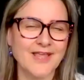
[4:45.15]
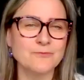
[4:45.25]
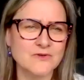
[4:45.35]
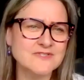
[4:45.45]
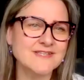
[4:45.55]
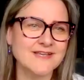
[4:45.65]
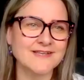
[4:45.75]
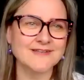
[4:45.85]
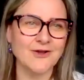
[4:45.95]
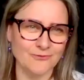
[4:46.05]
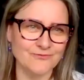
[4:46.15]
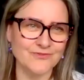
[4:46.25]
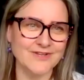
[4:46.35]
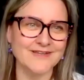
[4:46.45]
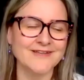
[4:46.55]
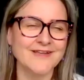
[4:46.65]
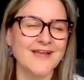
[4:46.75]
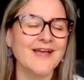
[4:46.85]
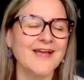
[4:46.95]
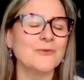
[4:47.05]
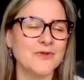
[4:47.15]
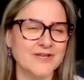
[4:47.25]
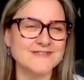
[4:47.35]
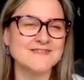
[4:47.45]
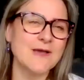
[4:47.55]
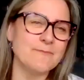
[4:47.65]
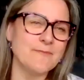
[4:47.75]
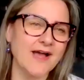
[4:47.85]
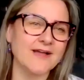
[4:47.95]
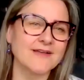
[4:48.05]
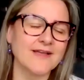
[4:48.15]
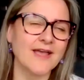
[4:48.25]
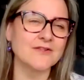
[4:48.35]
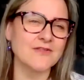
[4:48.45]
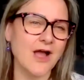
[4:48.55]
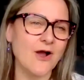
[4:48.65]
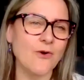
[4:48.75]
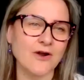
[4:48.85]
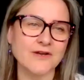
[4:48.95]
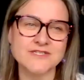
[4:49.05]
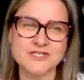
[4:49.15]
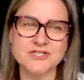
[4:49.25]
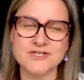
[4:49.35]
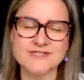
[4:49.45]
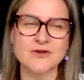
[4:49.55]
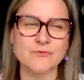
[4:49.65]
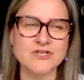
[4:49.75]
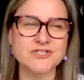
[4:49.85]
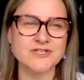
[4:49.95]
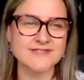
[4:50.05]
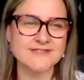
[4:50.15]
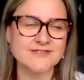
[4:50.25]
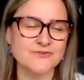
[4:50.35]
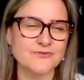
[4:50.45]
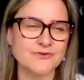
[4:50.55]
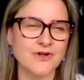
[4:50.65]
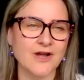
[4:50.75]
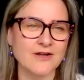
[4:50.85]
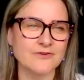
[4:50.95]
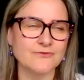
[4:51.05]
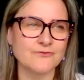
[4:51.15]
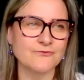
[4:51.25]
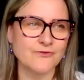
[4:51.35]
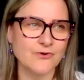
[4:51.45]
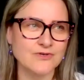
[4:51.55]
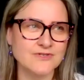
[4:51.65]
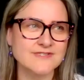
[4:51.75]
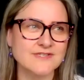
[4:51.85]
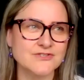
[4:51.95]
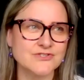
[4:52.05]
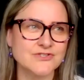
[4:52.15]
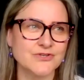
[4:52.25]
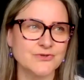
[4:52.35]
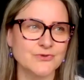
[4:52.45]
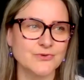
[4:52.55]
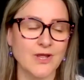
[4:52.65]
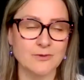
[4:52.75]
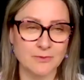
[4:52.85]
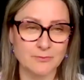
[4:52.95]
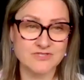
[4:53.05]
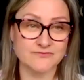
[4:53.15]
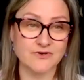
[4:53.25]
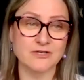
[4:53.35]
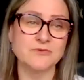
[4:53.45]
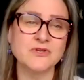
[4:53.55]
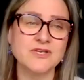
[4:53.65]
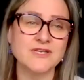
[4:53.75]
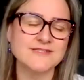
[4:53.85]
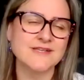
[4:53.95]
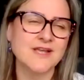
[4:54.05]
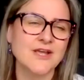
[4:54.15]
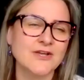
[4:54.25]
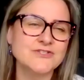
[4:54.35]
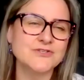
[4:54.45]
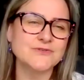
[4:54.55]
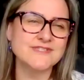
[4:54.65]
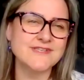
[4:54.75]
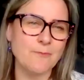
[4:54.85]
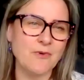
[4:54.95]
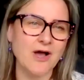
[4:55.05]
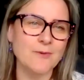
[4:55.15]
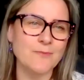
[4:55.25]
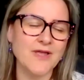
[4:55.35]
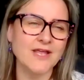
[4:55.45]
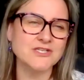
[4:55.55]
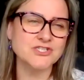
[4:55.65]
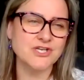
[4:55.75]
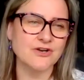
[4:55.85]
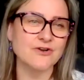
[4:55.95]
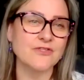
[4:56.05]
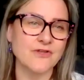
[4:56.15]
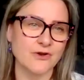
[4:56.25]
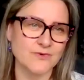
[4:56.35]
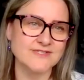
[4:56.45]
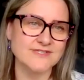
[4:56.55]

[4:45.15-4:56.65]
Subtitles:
And mostly, hopefully, we can step back and allow our Indigenous and racialized folks to, and members of our communities, to step up and share their